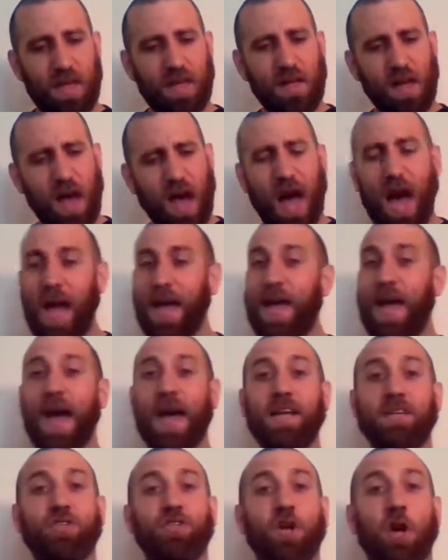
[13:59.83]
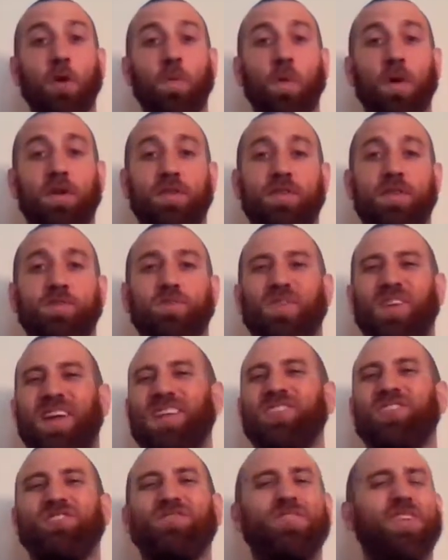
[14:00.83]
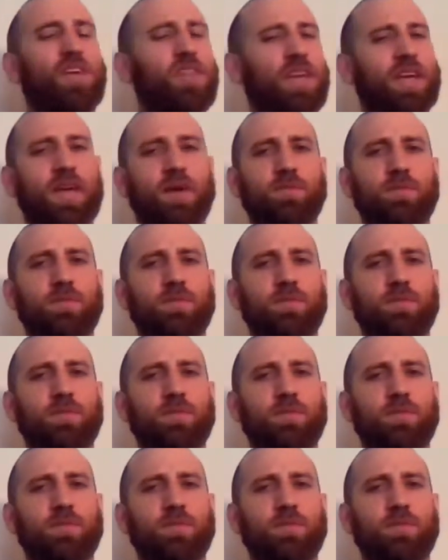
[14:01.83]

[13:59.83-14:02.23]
I had Joe winning this one. I just felt like it was